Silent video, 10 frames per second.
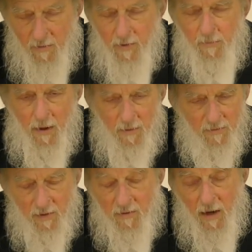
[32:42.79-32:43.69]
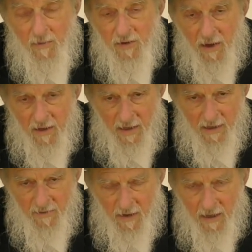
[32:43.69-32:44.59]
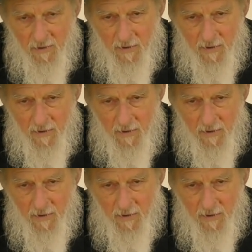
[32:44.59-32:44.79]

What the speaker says: not commenting on any of that.